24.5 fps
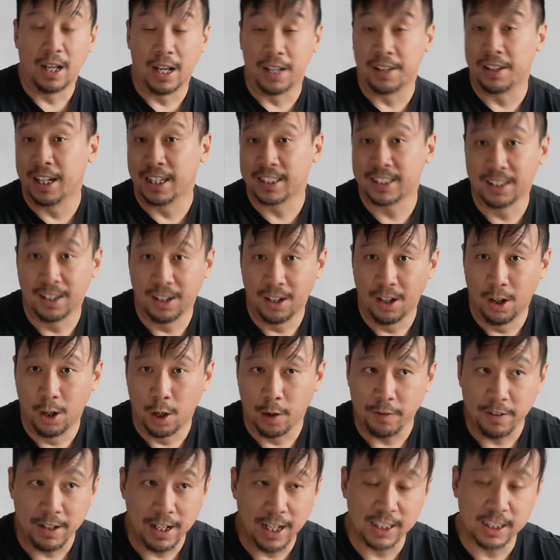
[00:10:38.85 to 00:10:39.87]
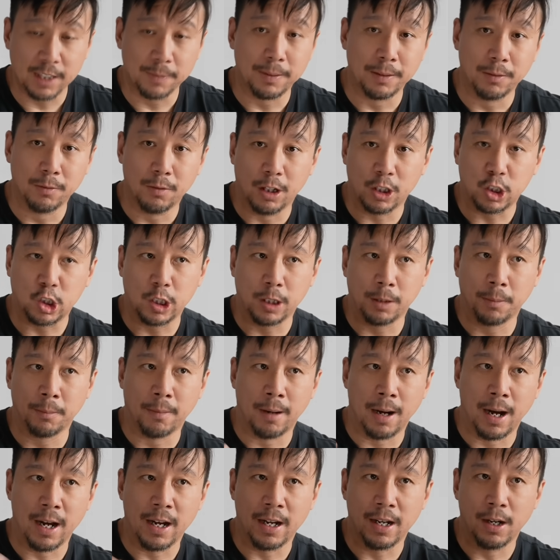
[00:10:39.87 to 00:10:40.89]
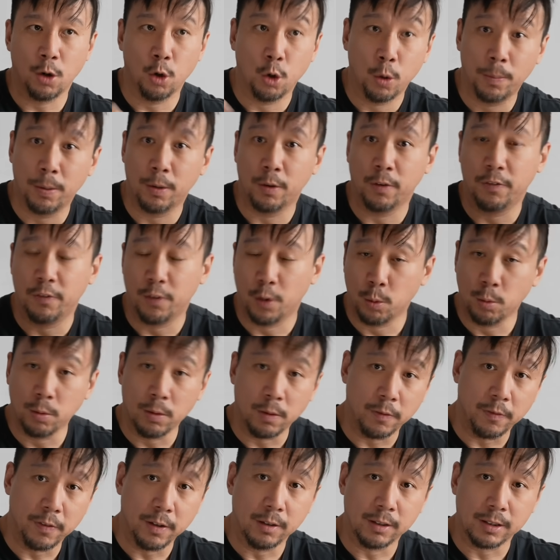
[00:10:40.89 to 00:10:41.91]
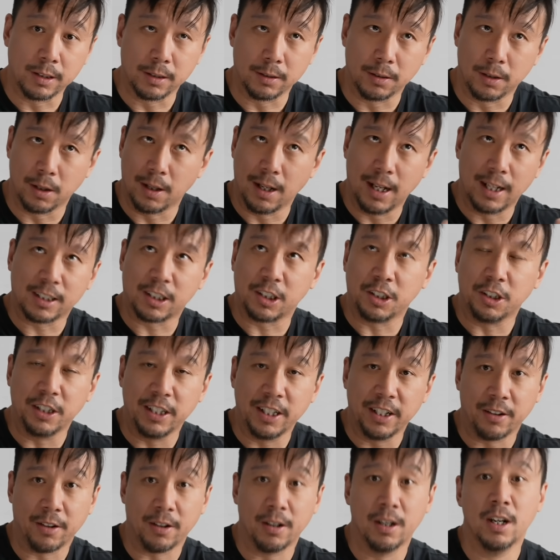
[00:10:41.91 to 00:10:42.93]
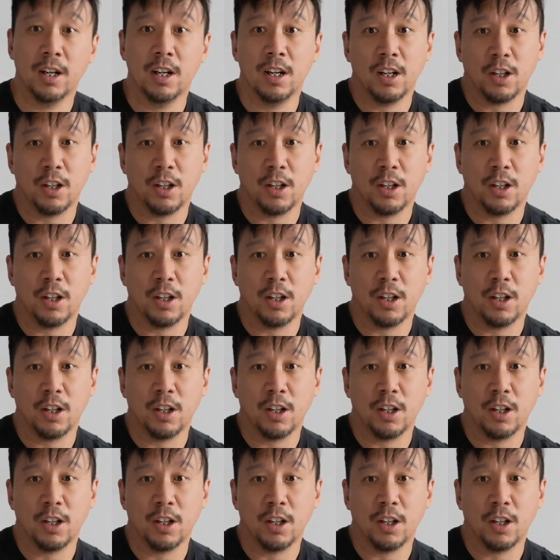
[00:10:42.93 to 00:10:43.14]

And that's not all. If you guys have been watching my Oppo phone reviews the last year,